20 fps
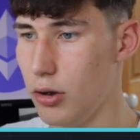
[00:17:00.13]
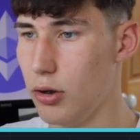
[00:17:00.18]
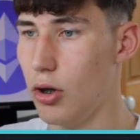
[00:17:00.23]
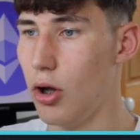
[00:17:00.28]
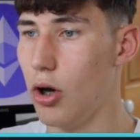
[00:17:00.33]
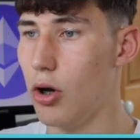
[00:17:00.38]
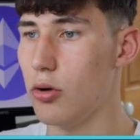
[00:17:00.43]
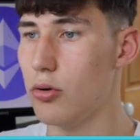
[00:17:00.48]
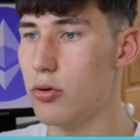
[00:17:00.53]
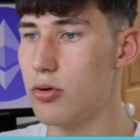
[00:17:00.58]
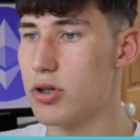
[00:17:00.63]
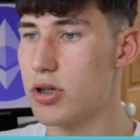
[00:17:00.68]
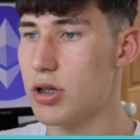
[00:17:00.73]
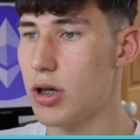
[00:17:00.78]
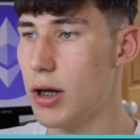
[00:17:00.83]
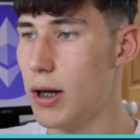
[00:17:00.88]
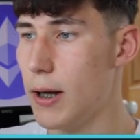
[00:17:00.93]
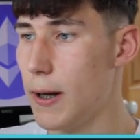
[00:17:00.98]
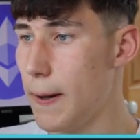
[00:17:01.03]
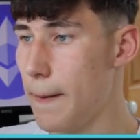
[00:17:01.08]
lows.
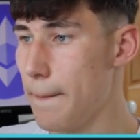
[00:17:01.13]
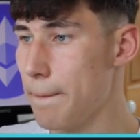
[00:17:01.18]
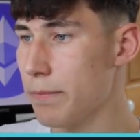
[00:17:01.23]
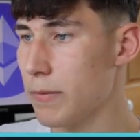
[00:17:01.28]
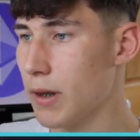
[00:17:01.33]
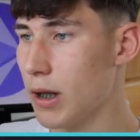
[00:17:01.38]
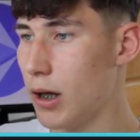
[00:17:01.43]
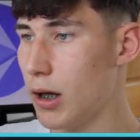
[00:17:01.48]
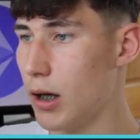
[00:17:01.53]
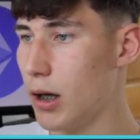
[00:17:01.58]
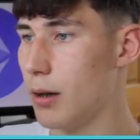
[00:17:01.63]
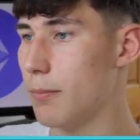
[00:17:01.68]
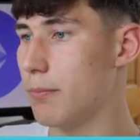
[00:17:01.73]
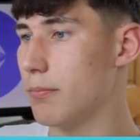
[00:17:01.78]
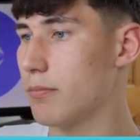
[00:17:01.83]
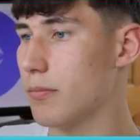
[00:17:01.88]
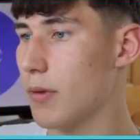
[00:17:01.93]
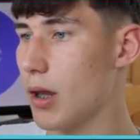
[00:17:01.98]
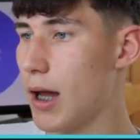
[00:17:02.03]
And